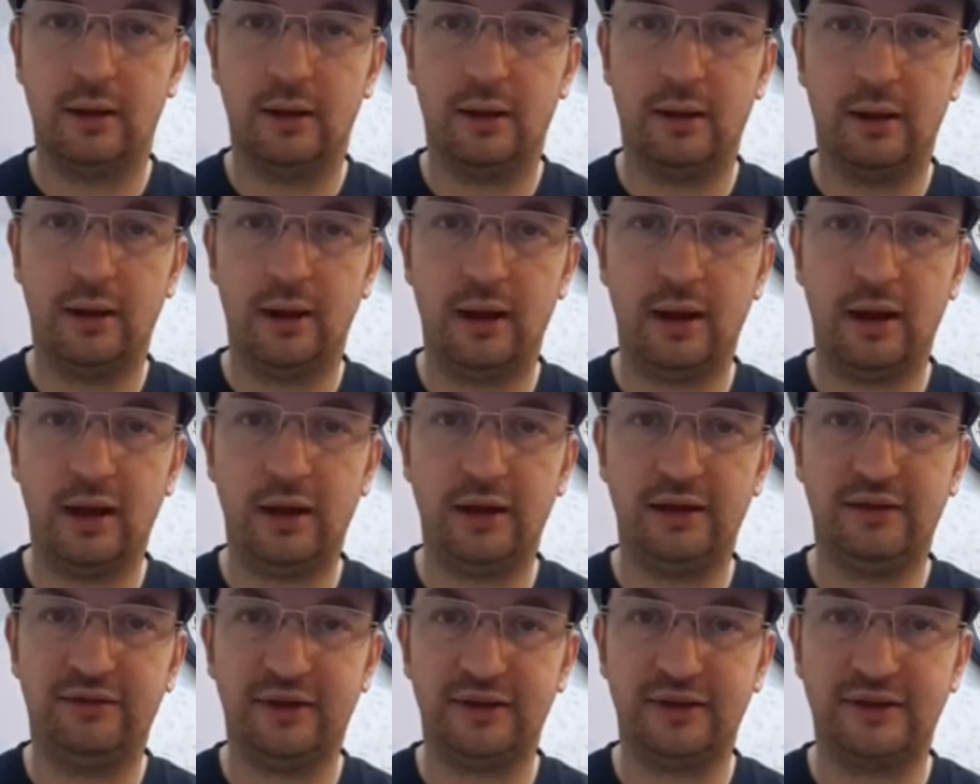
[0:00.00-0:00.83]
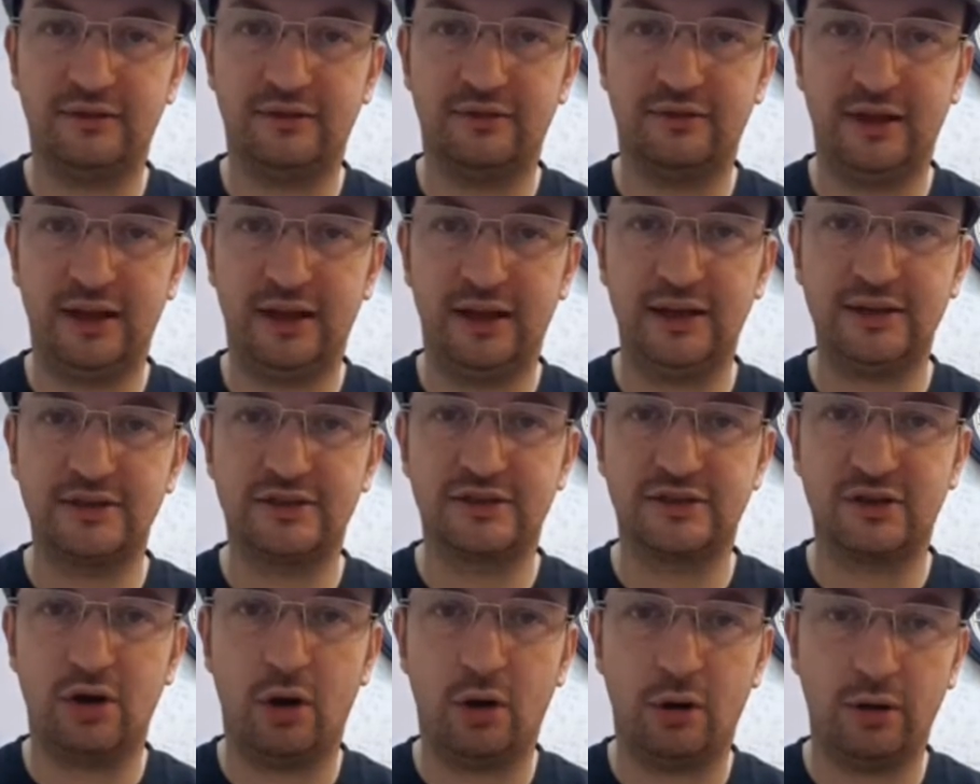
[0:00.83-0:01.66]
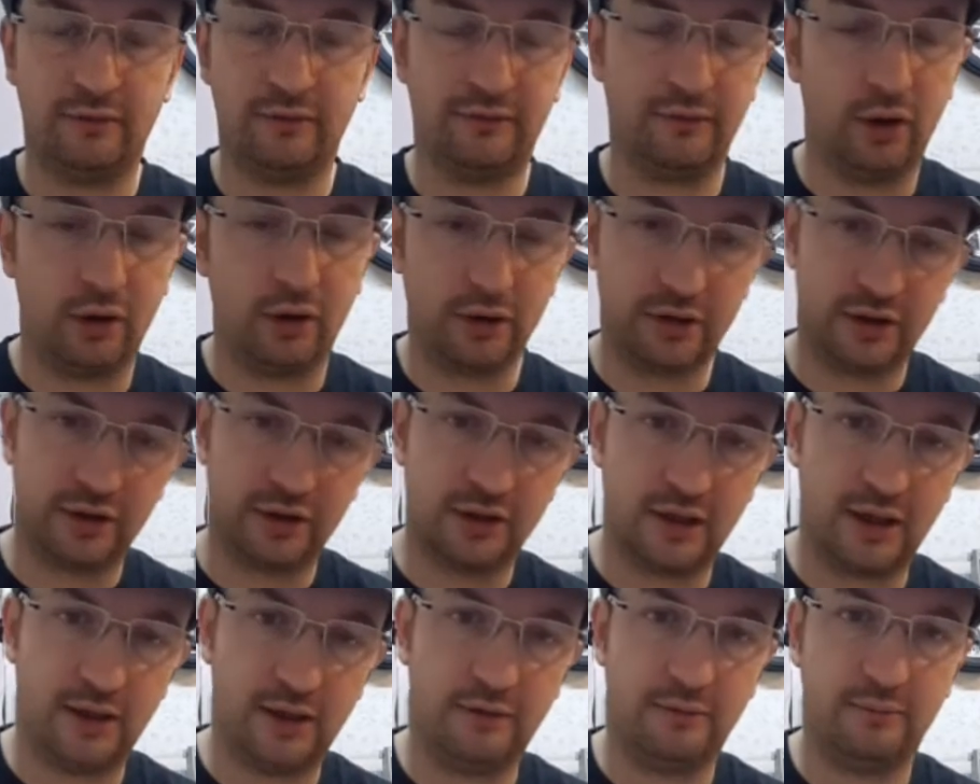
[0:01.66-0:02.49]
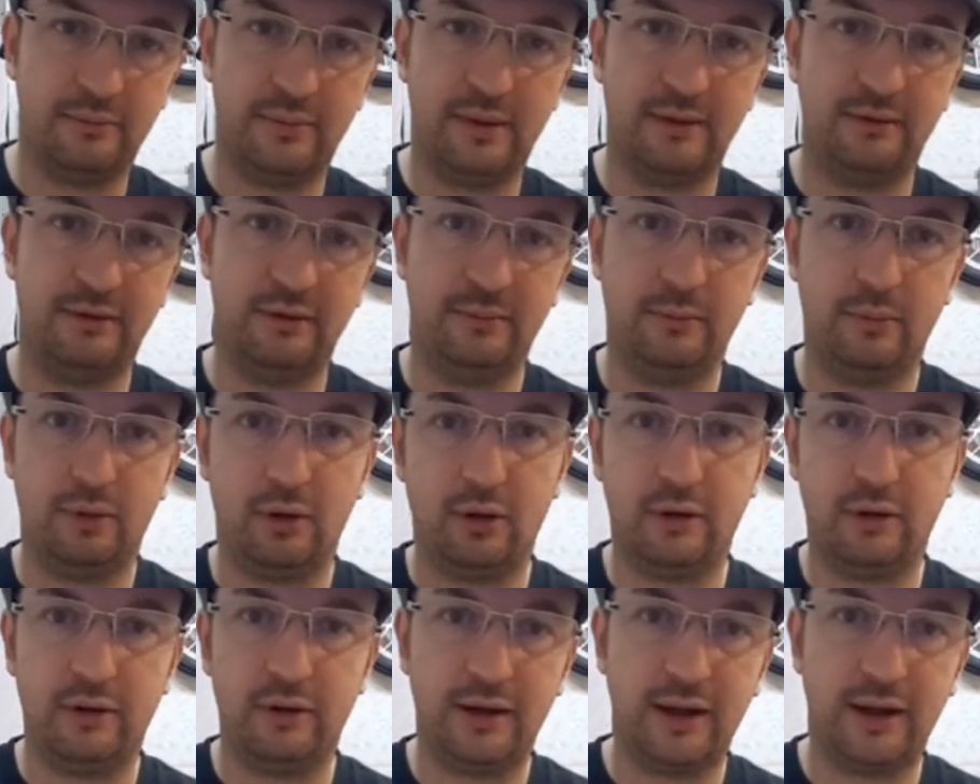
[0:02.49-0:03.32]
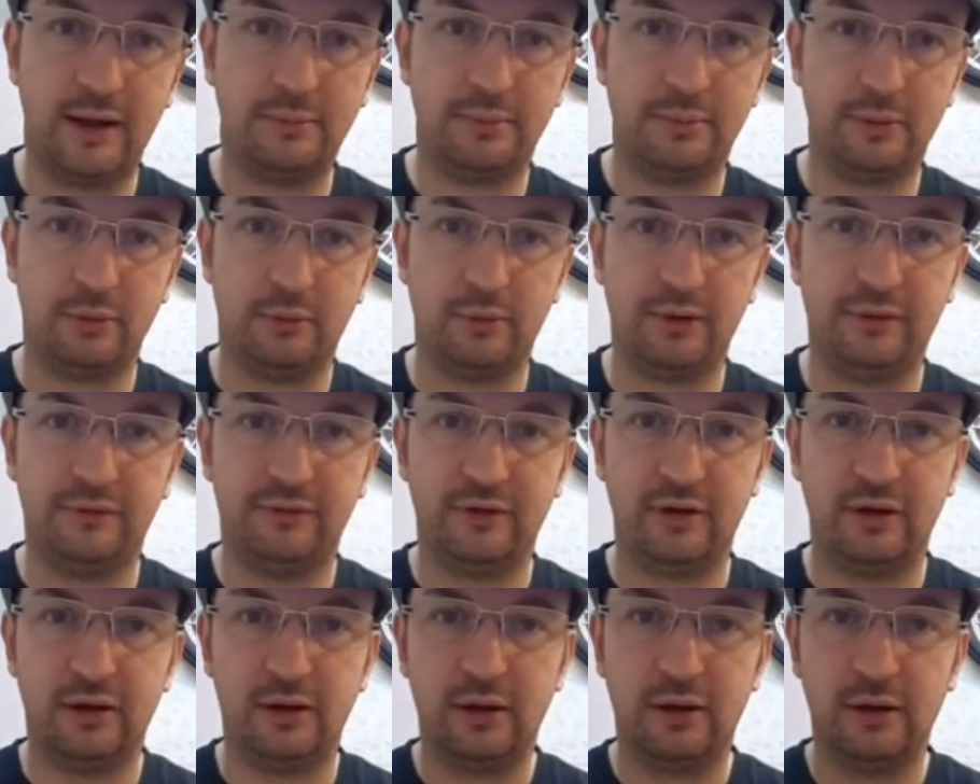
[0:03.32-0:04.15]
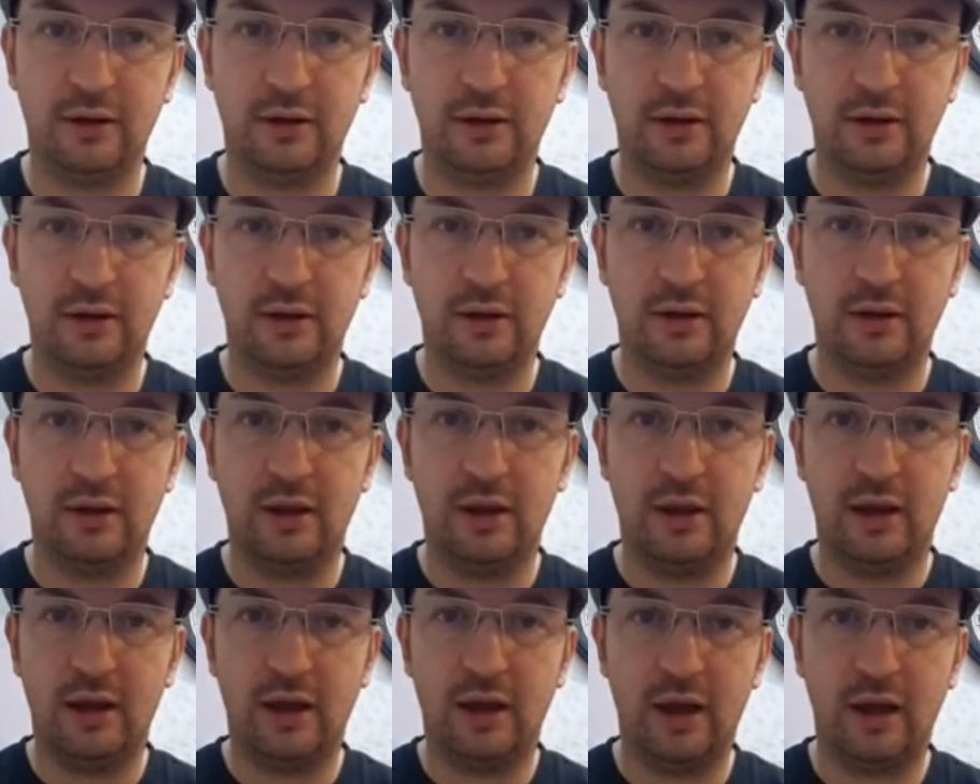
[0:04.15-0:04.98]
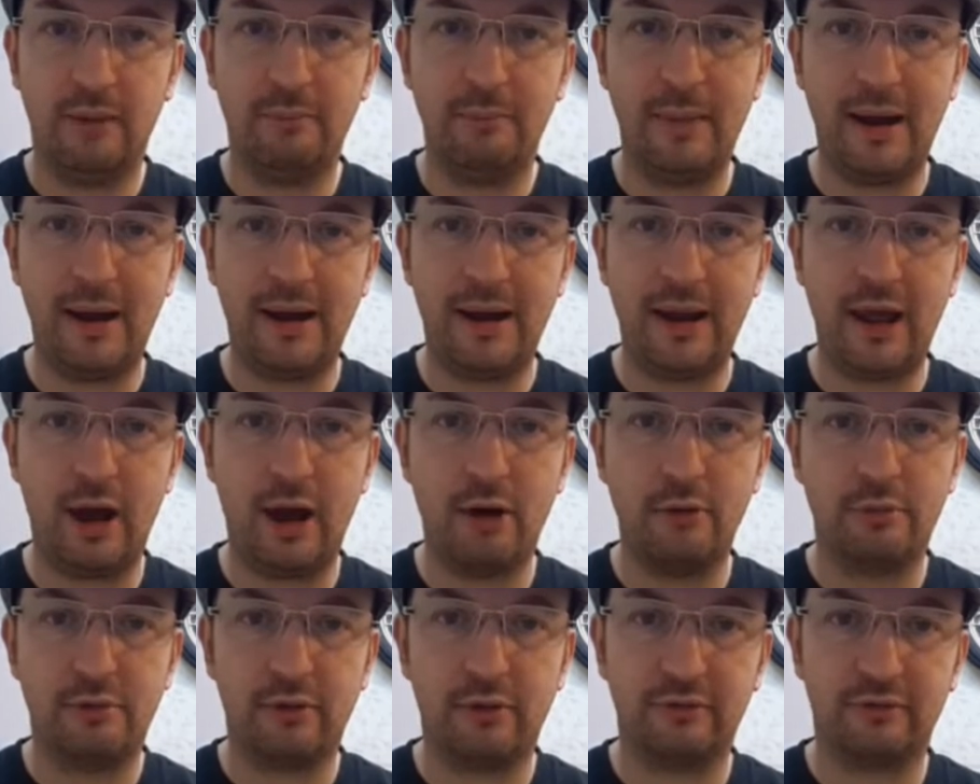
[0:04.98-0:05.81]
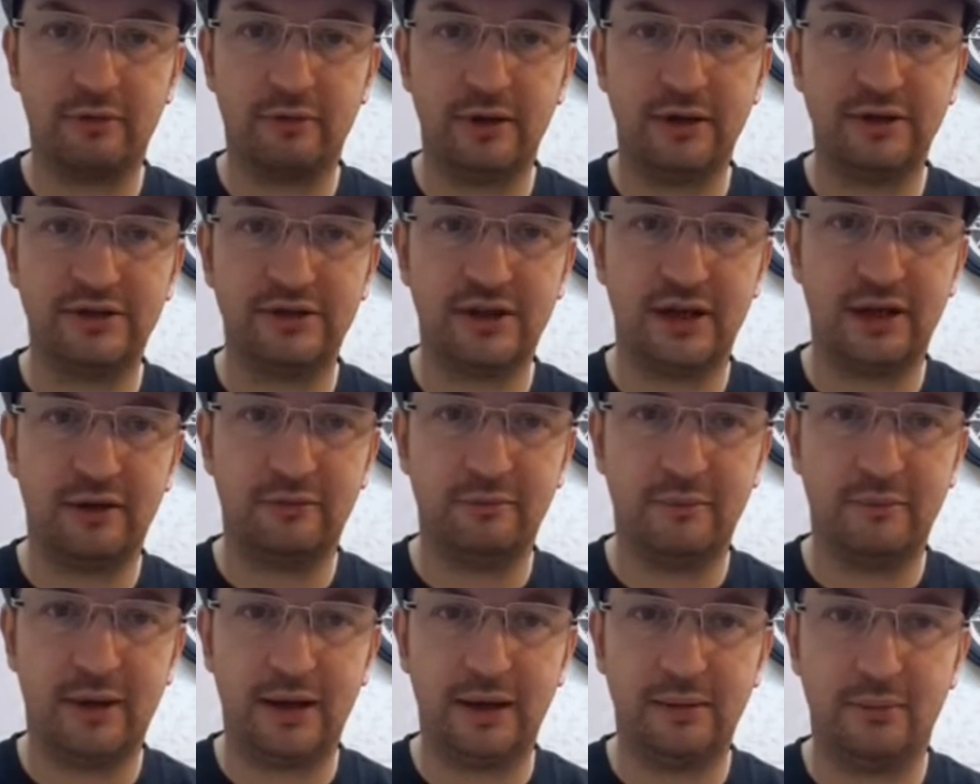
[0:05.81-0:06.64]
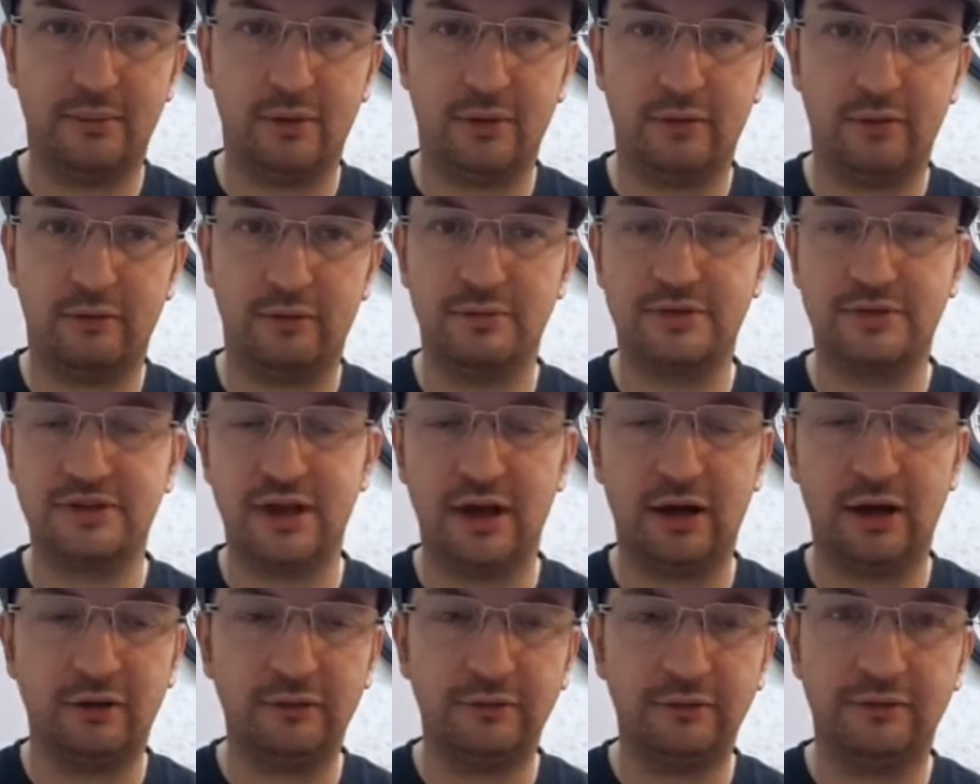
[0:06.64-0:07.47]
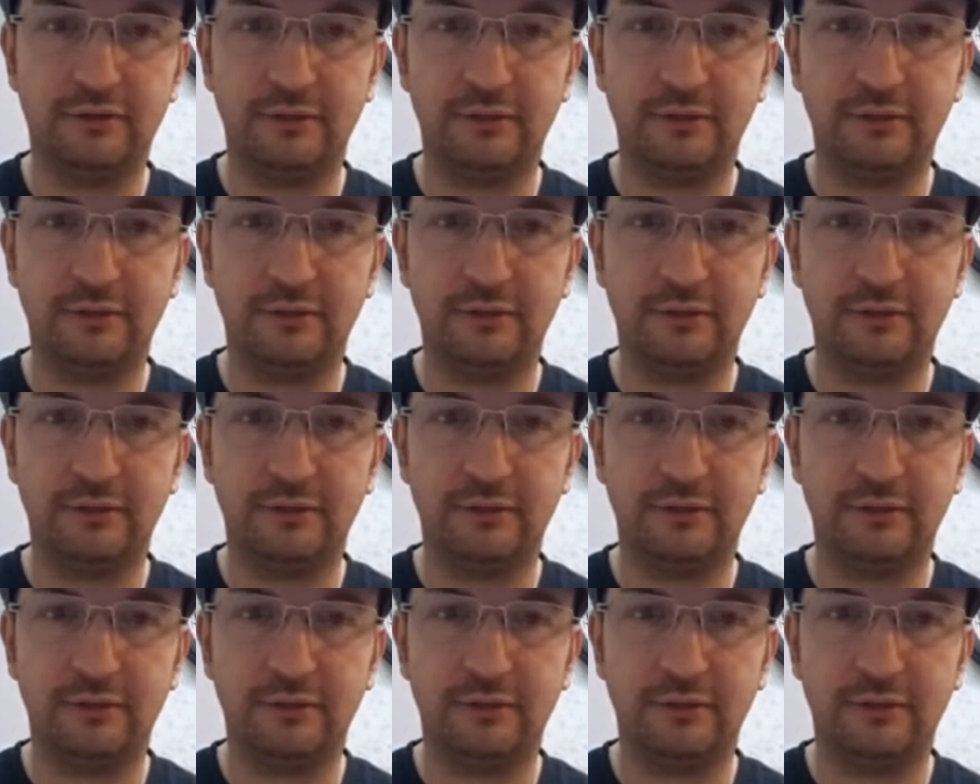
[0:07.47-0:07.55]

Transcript: and effectively it is kind of like a clone of Manic Miner, but with a Mario brother instead of Manic Miner himself.